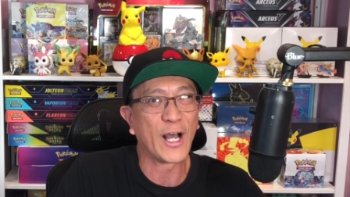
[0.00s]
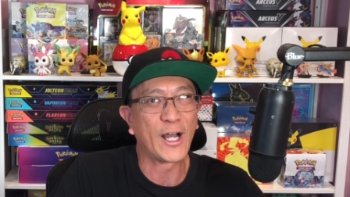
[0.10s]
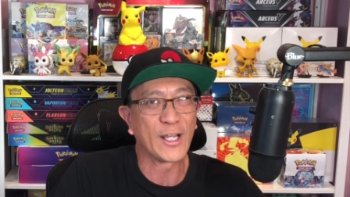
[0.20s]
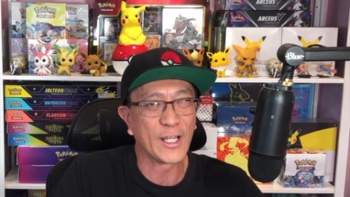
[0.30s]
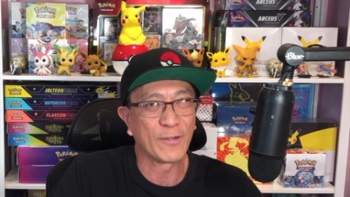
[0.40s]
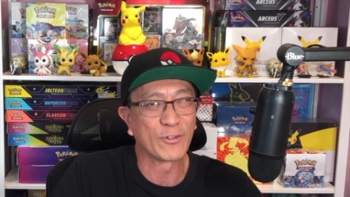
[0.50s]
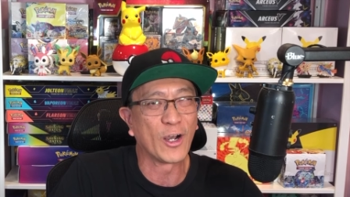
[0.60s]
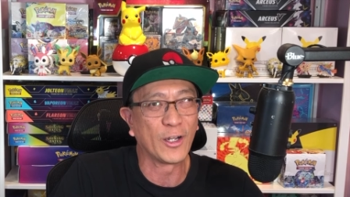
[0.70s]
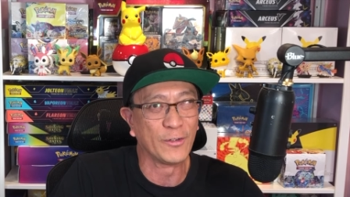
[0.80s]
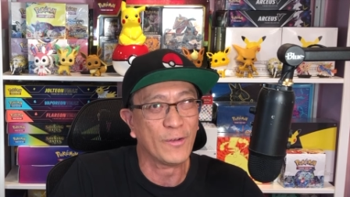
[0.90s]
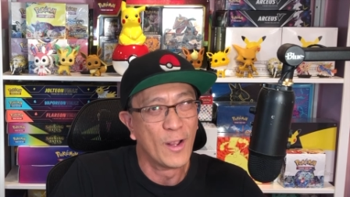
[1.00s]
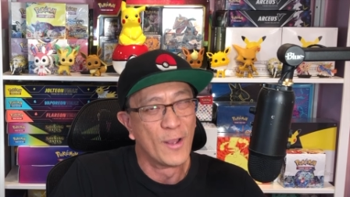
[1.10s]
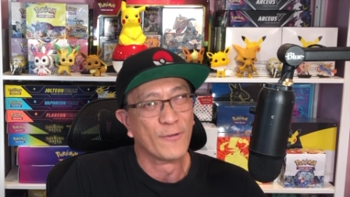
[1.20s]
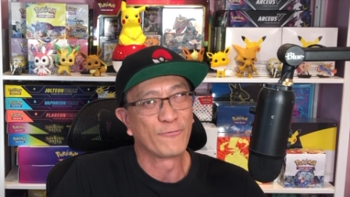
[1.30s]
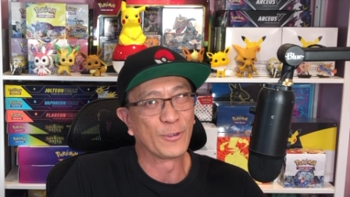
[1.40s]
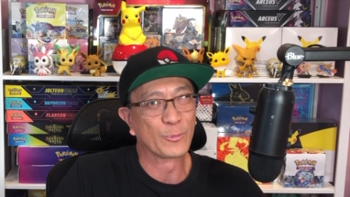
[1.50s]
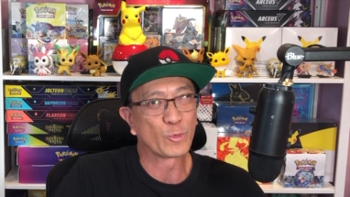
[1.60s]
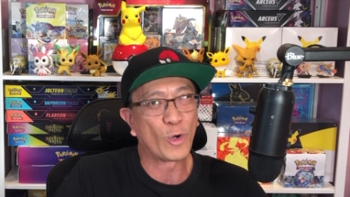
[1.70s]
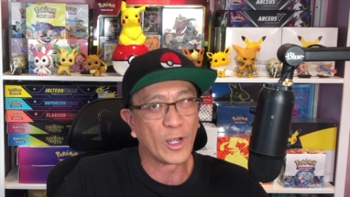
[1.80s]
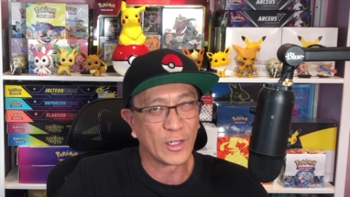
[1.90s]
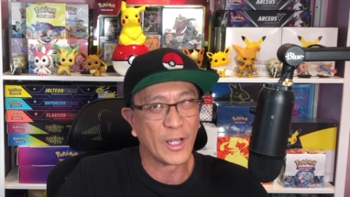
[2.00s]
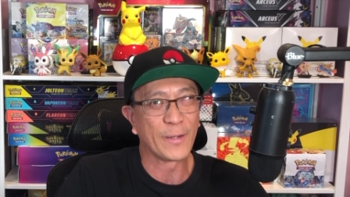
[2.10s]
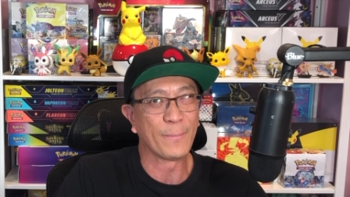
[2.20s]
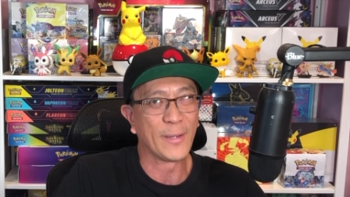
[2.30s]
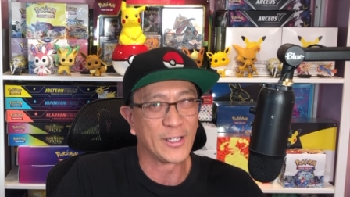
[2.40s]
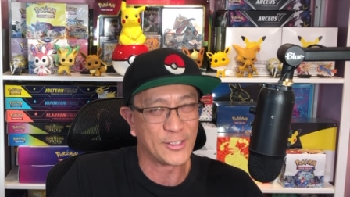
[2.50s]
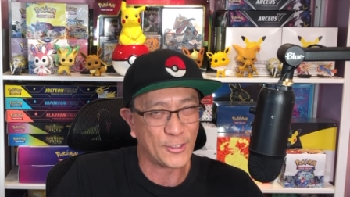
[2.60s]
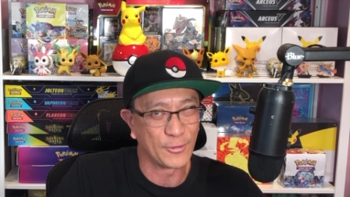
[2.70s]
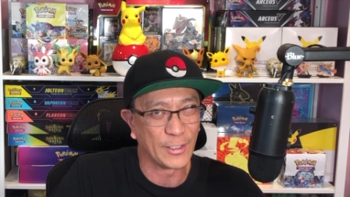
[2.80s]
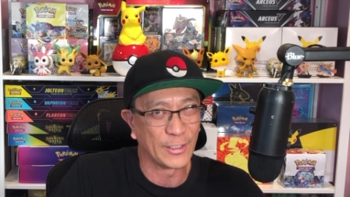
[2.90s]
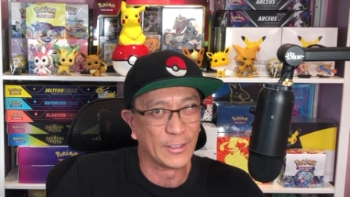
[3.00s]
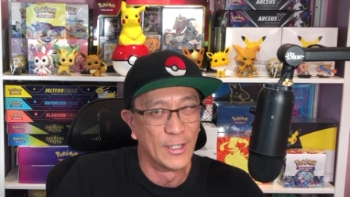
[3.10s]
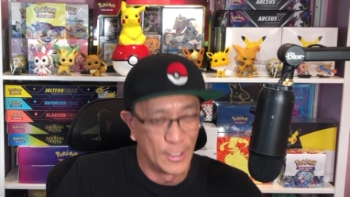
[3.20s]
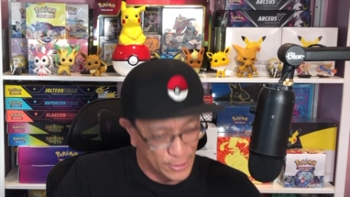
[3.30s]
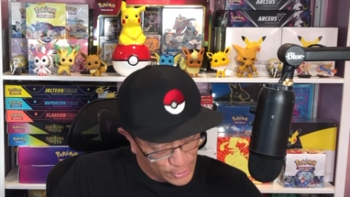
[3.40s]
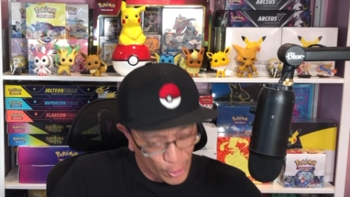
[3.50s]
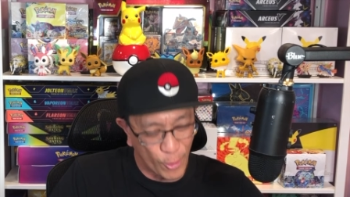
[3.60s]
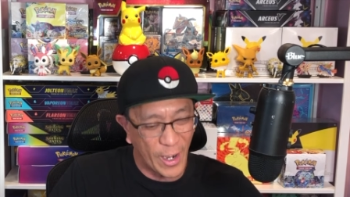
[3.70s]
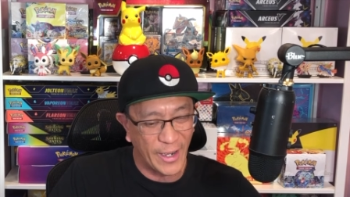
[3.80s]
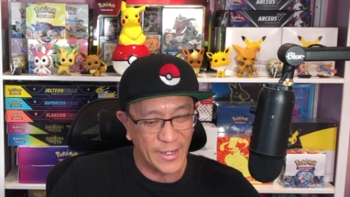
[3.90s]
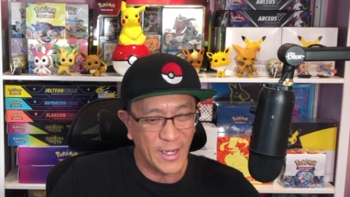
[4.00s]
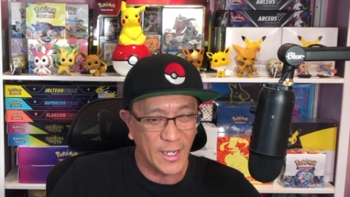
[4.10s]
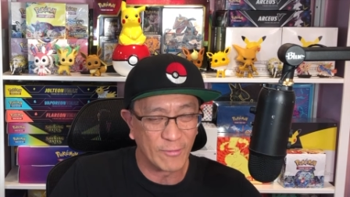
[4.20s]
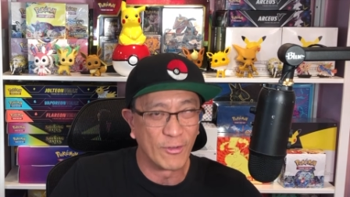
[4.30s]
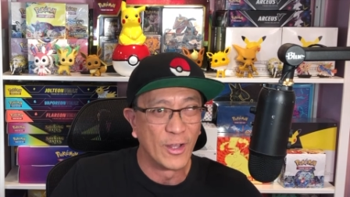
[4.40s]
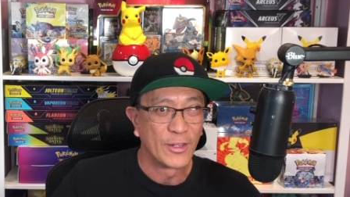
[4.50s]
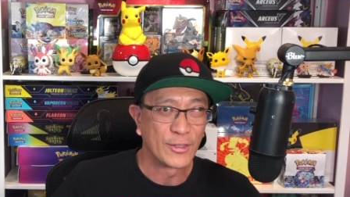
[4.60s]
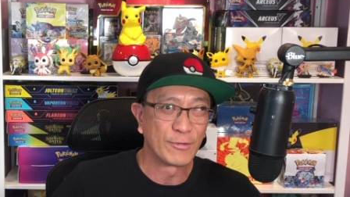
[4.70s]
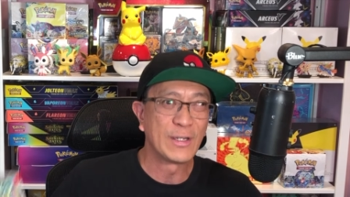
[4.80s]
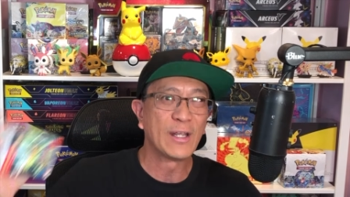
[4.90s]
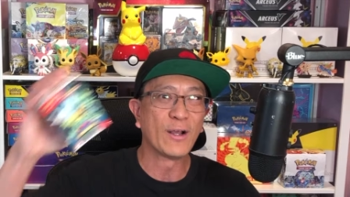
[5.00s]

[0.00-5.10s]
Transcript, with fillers: I have gotten from Twilight Masquerade. So I have three